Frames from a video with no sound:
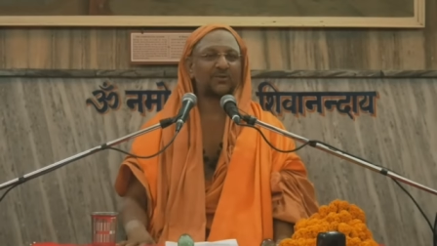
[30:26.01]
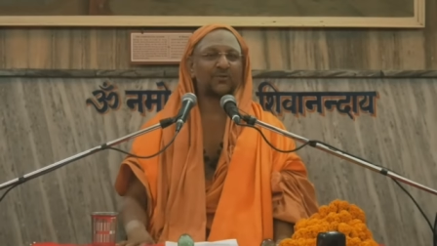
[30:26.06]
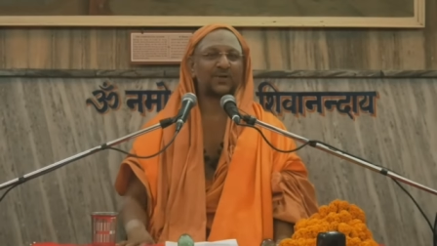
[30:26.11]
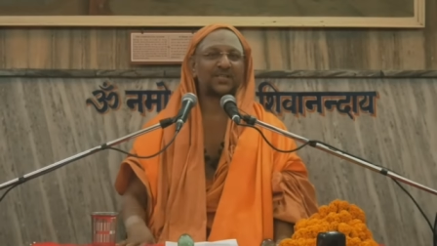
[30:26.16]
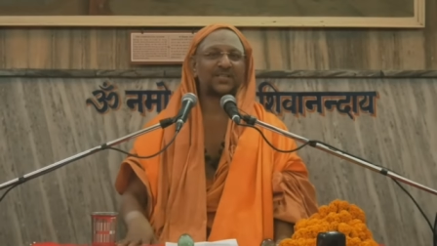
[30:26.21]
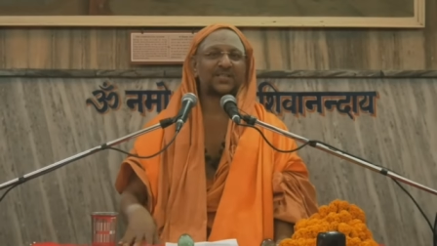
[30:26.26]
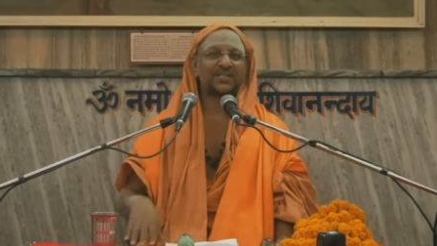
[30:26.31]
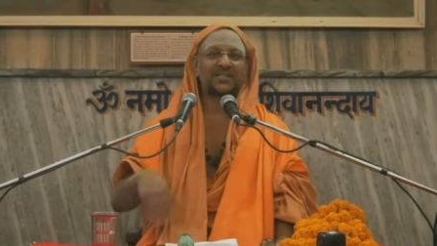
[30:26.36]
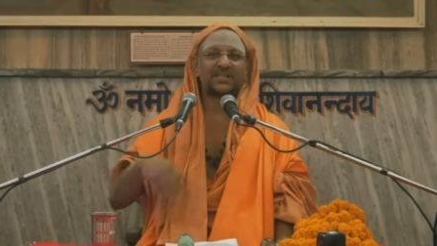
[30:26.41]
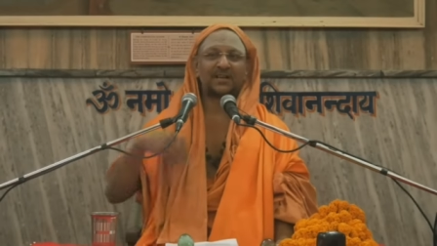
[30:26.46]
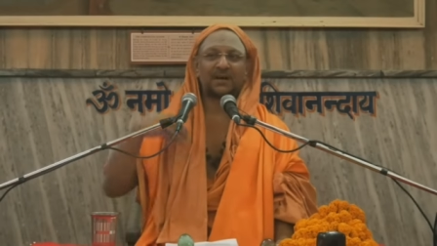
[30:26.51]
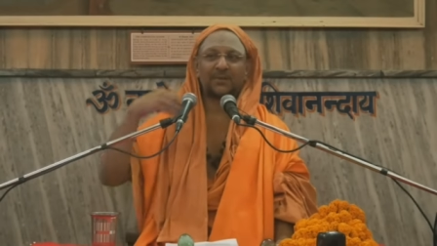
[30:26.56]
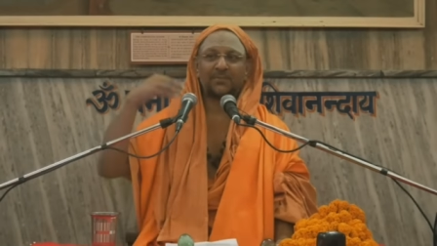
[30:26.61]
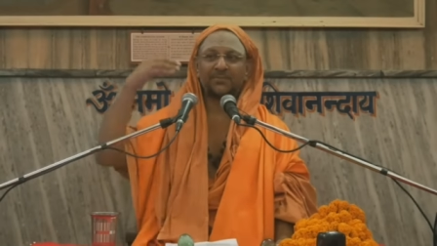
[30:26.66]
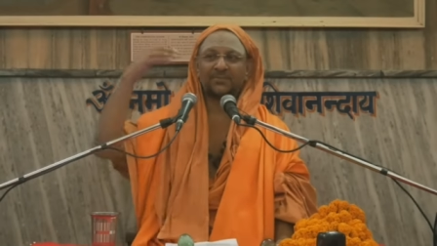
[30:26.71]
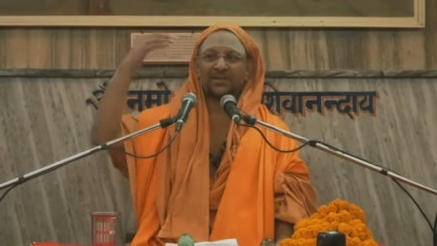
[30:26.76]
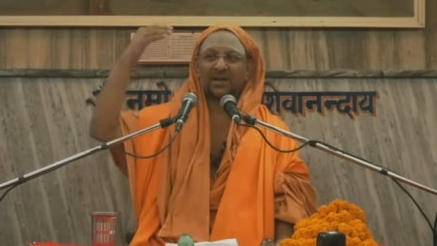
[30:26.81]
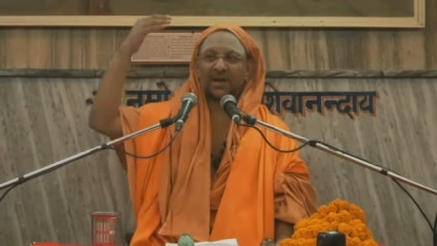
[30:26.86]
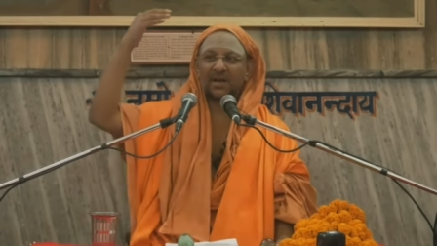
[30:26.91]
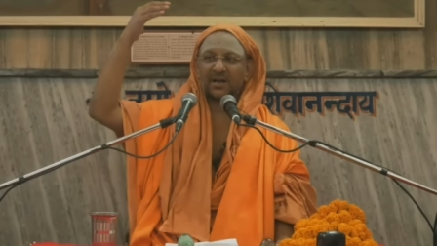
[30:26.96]
who has
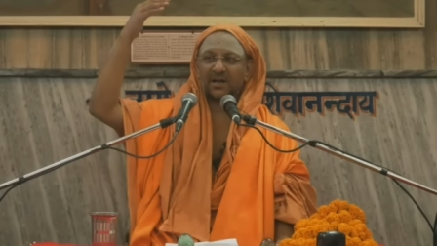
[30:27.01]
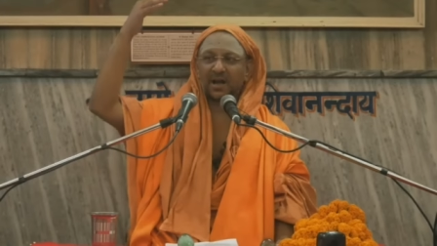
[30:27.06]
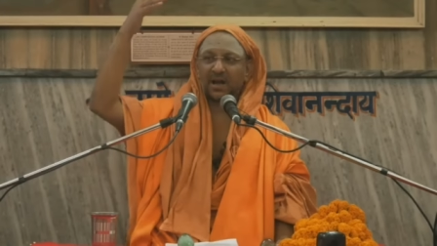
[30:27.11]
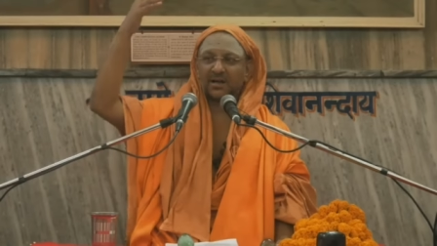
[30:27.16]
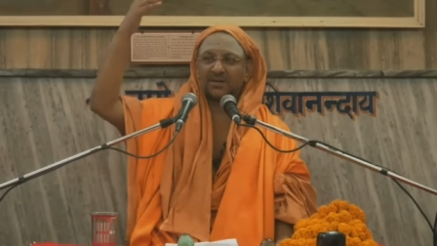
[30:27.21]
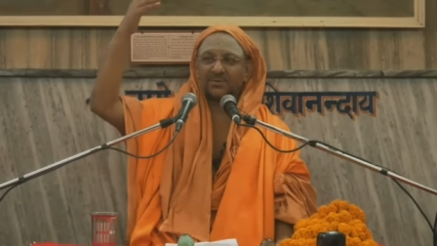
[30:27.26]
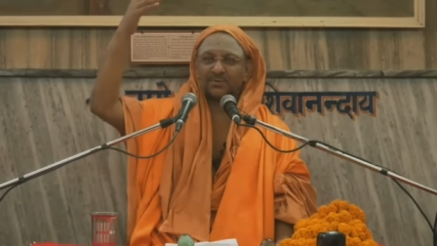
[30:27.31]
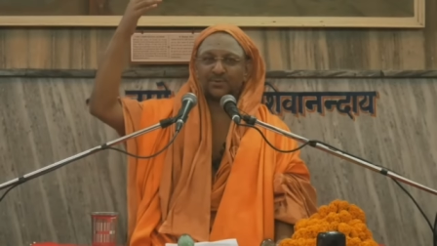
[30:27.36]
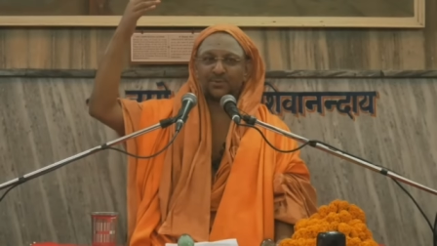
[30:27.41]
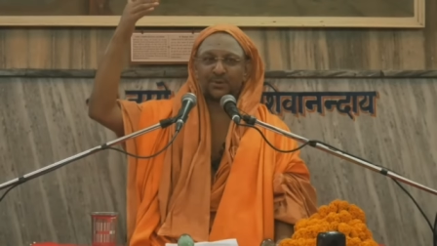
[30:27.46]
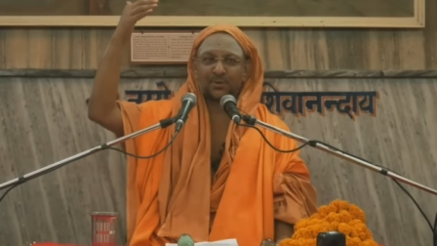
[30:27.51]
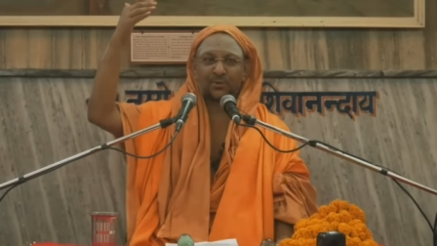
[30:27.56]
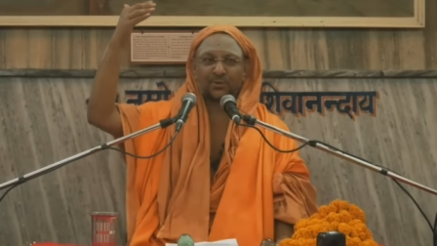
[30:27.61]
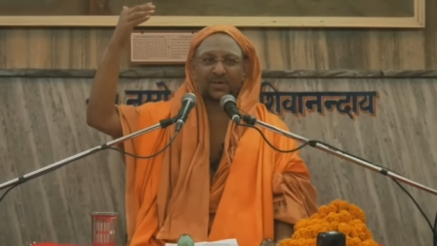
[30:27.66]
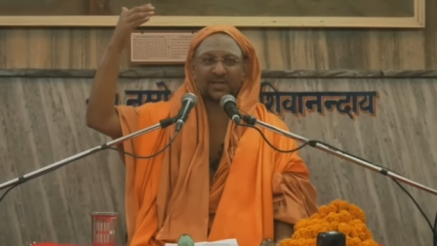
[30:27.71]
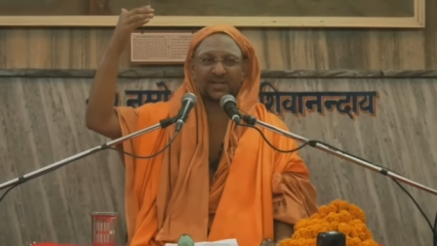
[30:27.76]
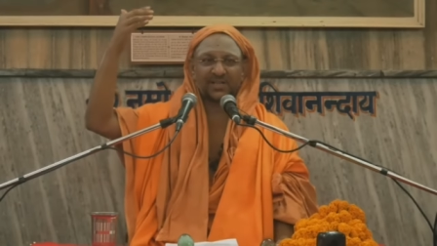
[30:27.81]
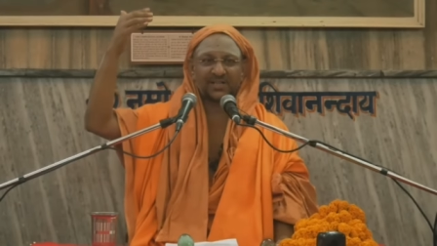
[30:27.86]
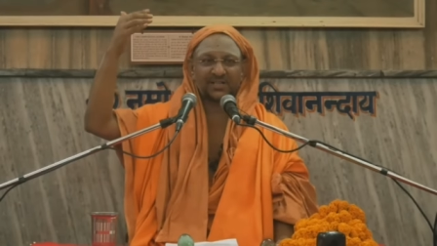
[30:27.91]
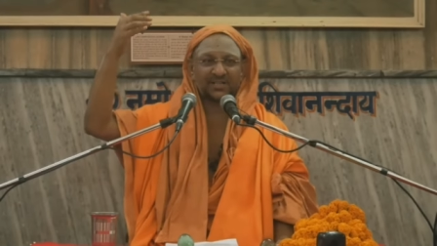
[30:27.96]
come the
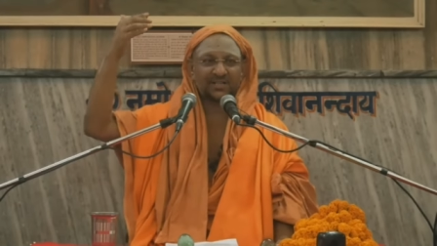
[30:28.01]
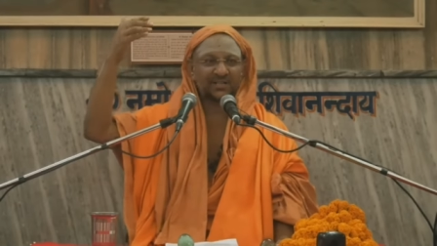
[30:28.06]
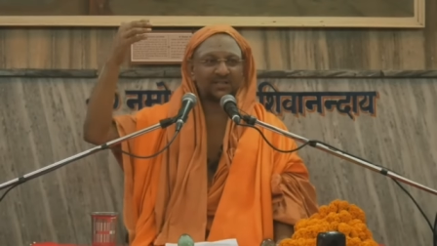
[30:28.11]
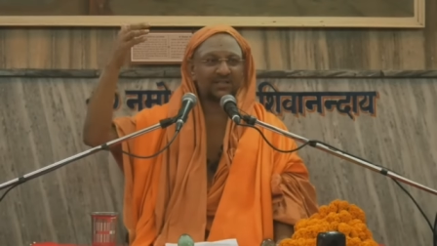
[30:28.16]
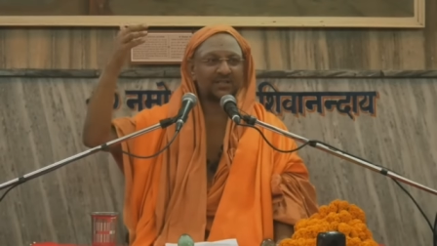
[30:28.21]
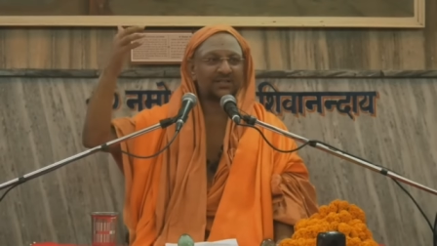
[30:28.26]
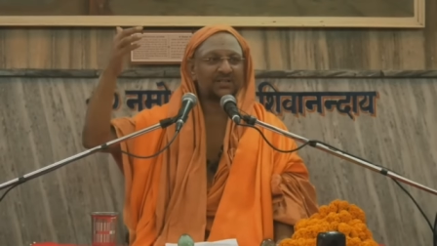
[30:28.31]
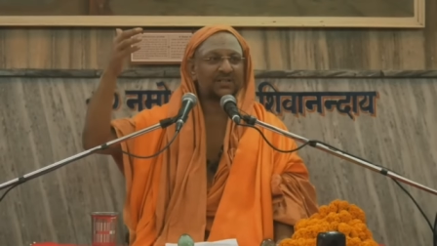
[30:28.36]
unbroken